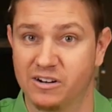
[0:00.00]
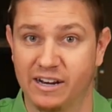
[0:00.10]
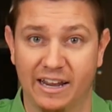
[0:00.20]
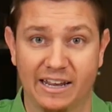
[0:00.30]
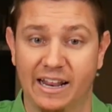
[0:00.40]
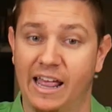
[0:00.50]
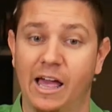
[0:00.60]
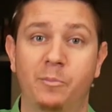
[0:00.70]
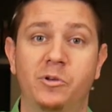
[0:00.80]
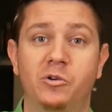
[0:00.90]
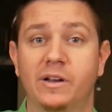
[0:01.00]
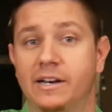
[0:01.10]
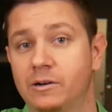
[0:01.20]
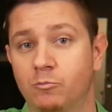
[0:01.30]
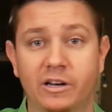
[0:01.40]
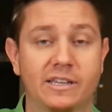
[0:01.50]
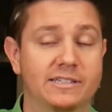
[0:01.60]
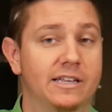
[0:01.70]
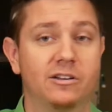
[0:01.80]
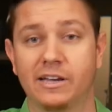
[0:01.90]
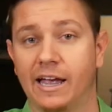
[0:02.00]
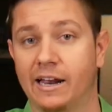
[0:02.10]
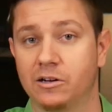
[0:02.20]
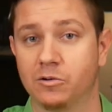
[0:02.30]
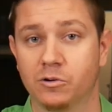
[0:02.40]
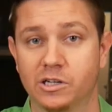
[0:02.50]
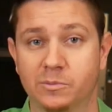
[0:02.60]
It can help you in one of these other categories,